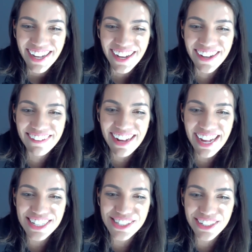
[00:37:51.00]
All
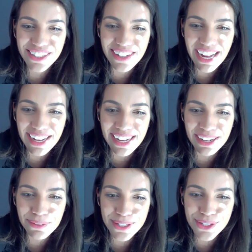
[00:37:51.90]
right. So I
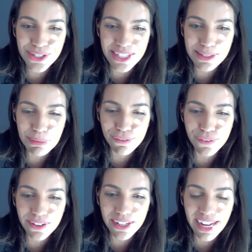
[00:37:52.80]
was just
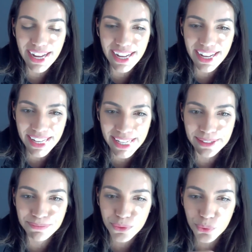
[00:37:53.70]
before
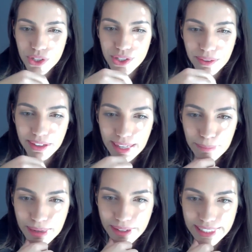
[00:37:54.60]
I was talking
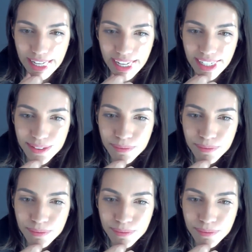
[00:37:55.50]
about that.